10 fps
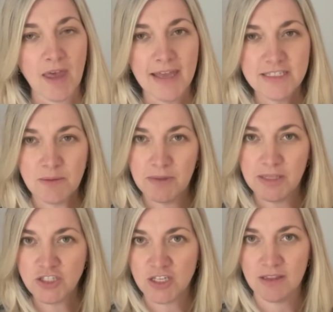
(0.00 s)
a
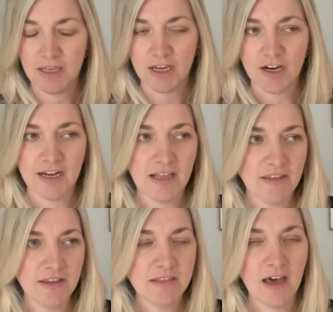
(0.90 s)
dimension there. And I
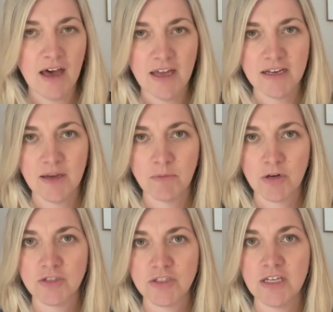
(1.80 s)
think the odd
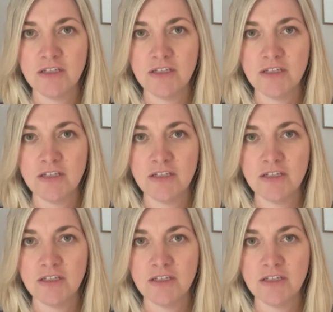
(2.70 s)
numbers